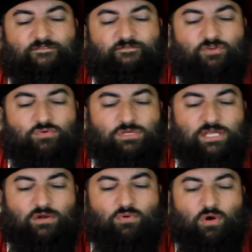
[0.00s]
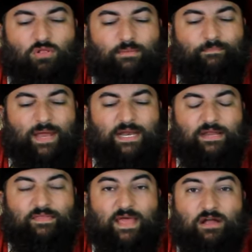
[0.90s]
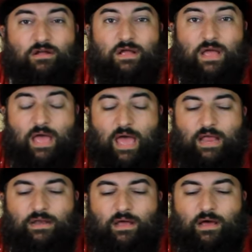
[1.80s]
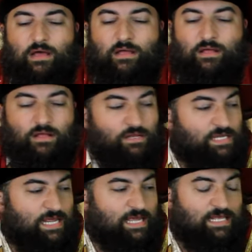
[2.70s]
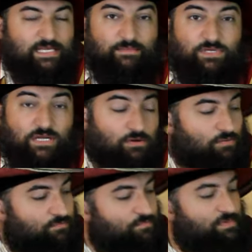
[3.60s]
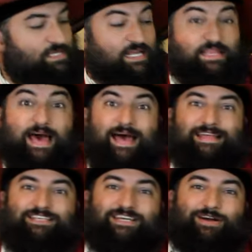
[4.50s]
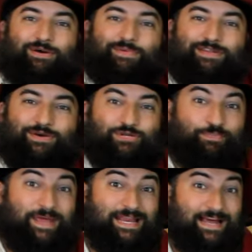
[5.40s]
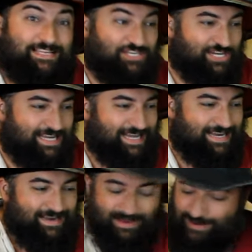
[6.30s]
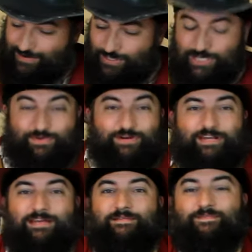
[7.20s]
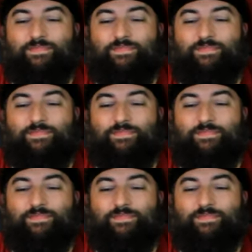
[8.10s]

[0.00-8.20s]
and fruits that are all embedded in there. And uh, Tiki seems to, oh, see that? She got one of those peanuts, she did. I knew she would.